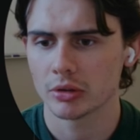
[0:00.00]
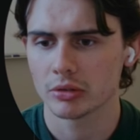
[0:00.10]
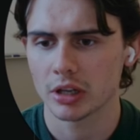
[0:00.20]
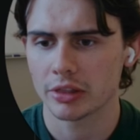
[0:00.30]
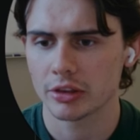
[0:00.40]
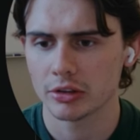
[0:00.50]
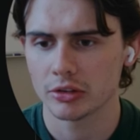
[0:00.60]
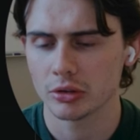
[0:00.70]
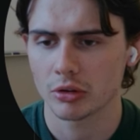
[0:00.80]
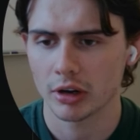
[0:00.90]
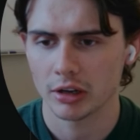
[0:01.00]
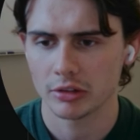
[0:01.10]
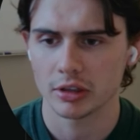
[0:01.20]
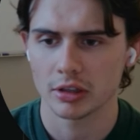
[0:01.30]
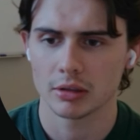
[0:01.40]
There's nothing too
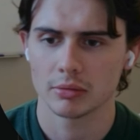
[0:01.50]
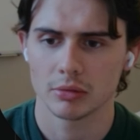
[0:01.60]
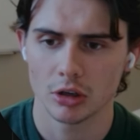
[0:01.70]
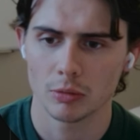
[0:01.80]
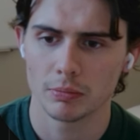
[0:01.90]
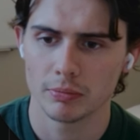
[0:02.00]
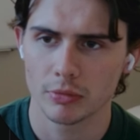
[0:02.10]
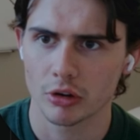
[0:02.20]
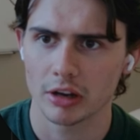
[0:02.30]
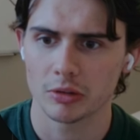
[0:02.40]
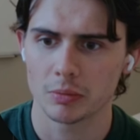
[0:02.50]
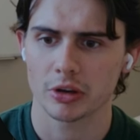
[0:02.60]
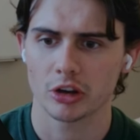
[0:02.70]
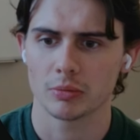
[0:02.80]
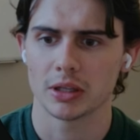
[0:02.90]
crazy, no crazy
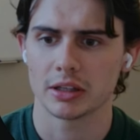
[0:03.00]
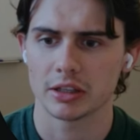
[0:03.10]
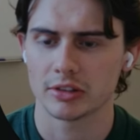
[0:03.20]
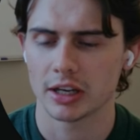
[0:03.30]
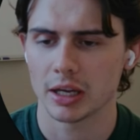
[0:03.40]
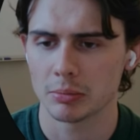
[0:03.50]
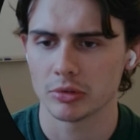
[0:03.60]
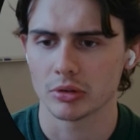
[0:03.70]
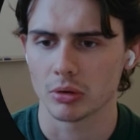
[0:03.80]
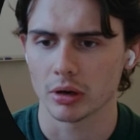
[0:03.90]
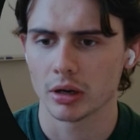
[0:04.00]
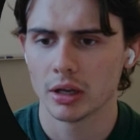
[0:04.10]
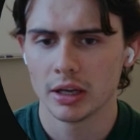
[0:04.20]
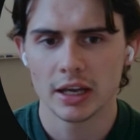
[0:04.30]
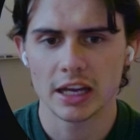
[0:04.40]
procurement lead times or
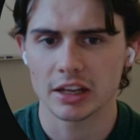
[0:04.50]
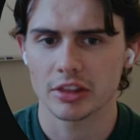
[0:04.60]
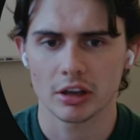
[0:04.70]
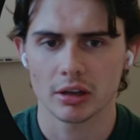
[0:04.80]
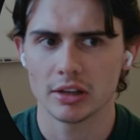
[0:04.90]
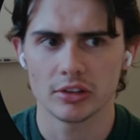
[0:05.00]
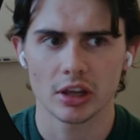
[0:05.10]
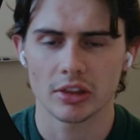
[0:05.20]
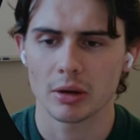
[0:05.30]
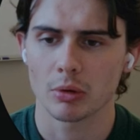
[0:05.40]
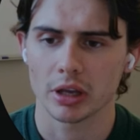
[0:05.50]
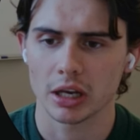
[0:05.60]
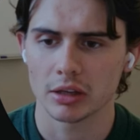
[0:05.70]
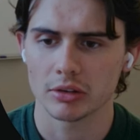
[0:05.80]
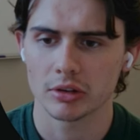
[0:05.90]
anything insane that we're
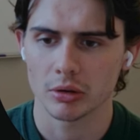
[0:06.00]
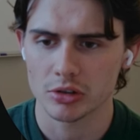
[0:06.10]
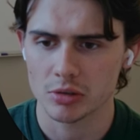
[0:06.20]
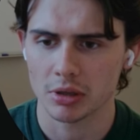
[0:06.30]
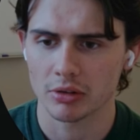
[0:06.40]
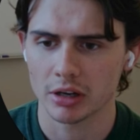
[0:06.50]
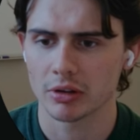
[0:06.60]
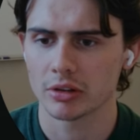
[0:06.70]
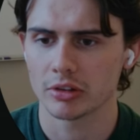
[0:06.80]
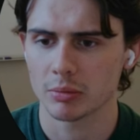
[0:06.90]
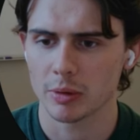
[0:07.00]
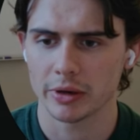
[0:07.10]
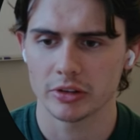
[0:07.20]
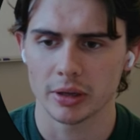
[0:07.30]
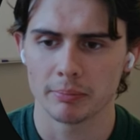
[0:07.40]
getting, so it should be right around the same
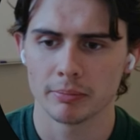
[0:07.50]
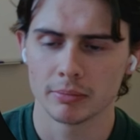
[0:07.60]
amount of time.